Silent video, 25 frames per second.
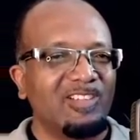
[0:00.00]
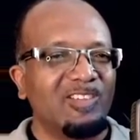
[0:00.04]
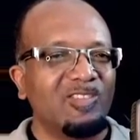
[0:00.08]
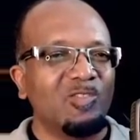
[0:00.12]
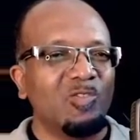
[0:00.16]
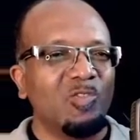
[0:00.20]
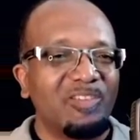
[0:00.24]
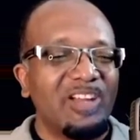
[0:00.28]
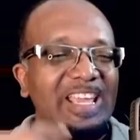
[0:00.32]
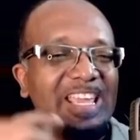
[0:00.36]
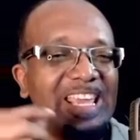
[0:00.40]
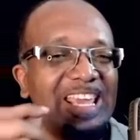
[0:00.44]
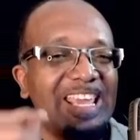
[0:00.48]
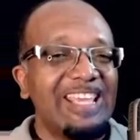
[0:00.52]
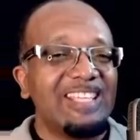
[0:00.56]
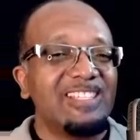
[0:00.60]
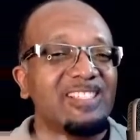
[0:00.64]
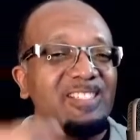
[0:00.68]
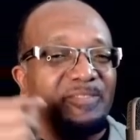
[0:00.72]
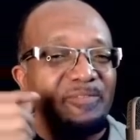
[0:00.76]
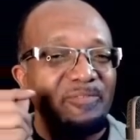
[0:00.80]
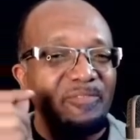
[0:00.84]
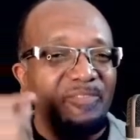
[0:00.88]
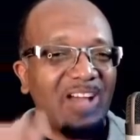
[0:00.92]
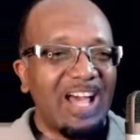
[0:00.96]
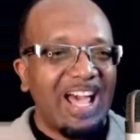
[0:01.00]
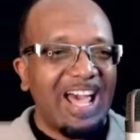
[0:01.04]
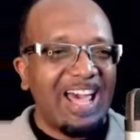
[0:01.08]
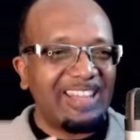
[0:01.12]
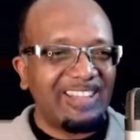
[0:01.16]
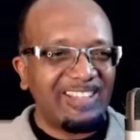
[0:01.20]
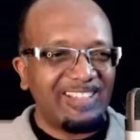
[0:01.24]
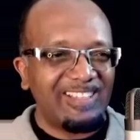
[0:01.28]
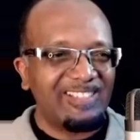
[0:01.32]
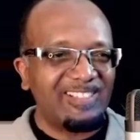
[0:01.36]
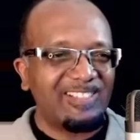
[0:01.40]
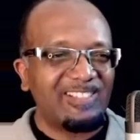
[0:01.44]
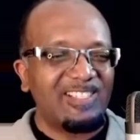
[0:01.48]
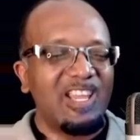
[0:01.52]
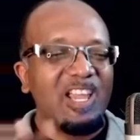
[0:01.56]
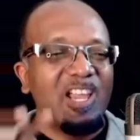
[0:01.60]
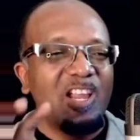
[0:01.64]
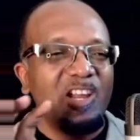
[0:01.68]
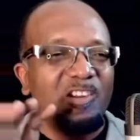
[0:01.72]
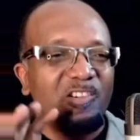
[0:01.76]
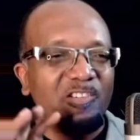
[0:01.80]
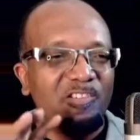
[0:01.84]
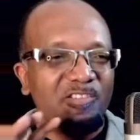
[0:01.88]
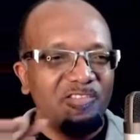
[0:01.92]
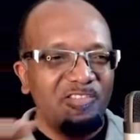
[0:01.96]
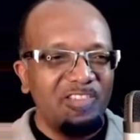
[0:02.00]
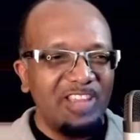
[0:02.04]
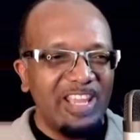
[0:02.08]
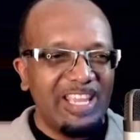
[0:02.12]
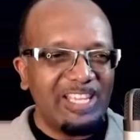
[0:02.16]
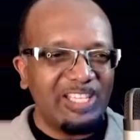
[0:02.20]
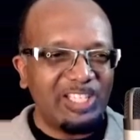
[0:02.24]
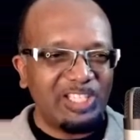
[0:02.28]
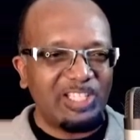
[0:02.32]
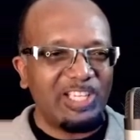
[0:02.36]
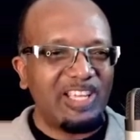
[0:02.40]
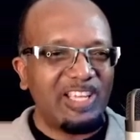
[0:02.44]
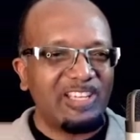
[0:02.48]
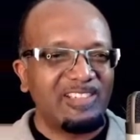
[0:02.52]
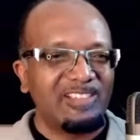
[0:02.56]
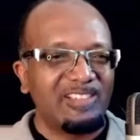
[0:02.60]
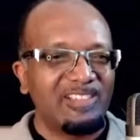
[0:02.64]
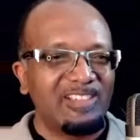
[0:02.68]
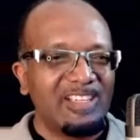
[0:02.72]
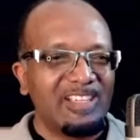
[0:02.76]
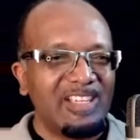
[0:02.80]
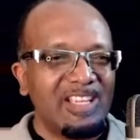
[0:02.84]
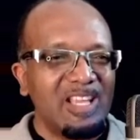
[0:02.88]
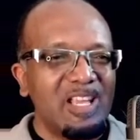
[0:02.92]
over his Father's creation.